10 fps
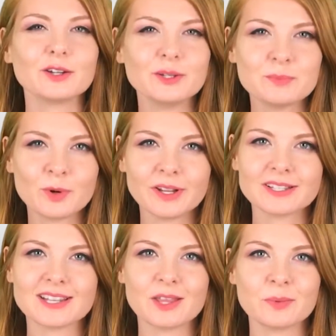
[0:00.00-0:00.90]
Good
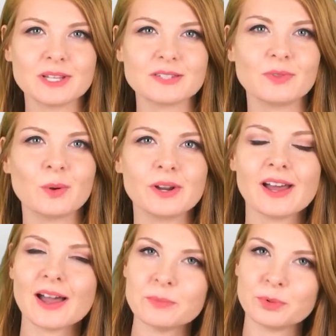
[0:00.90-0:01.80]
morning, Southwest Florida.
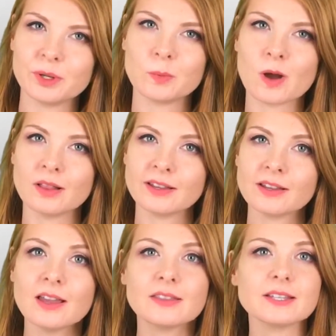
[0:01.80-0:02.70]
I'm Bri
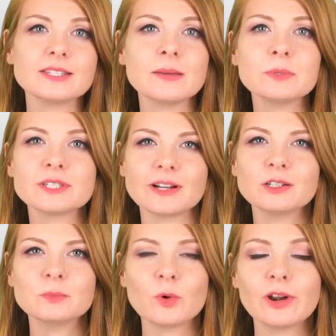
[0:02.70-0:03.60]
Walling. This Naples
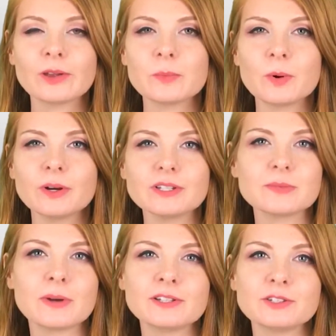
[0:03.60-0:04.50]
Herald Morning Report is
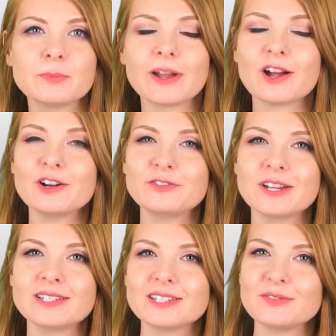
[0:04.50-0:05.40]
sponsored by our
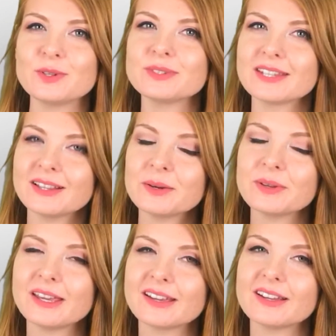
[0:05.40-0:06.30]
friends at Fuccillo
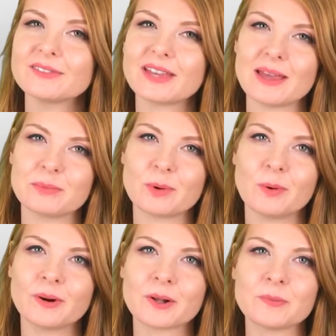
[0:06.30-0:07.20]
Kia of Cape
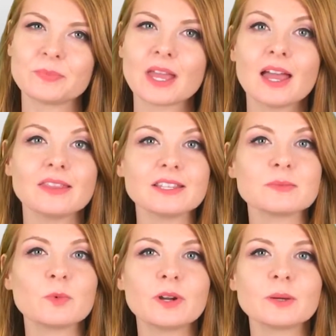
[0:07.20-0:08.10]
Coral.
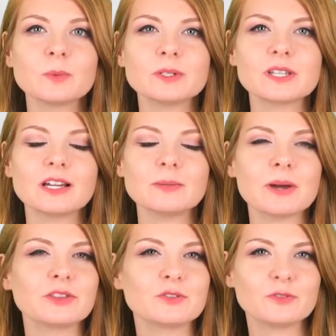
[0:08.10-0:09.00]
This morning, we'll tell you
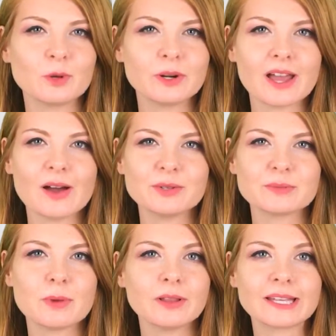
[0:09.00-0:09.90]
about the Florida House
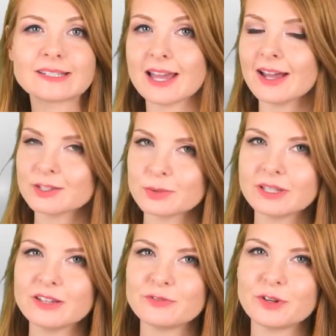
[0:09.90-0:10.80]
mulling tax
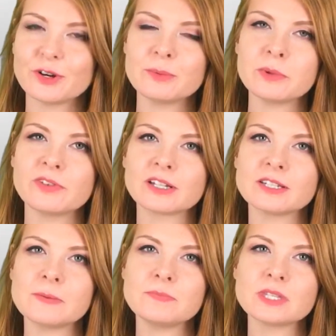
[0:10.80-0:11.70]
relief for Irma
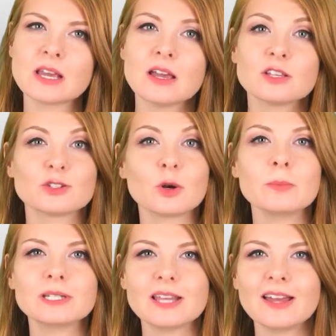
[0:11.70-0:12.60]
victims,
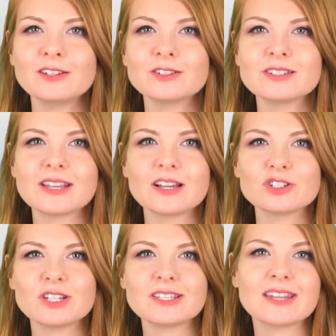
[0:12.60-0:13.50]
Stormy Daniels saying
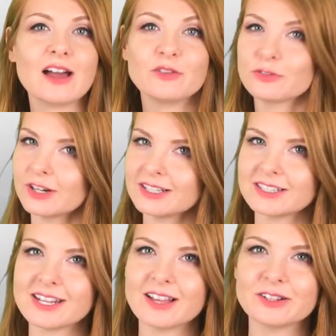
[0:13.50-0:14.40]
she's now free
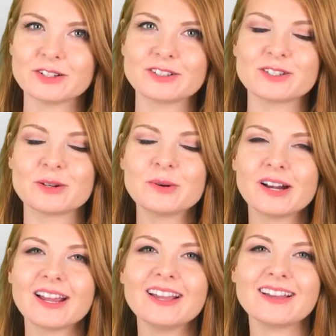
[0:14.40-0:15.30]
to tell her
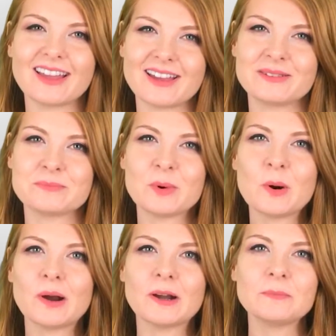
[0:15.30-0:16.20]
story, and
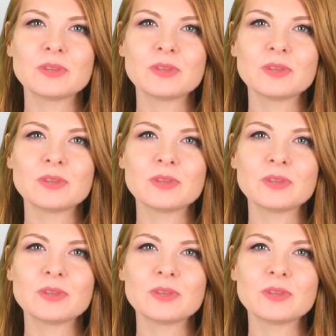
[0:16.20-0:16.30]
more.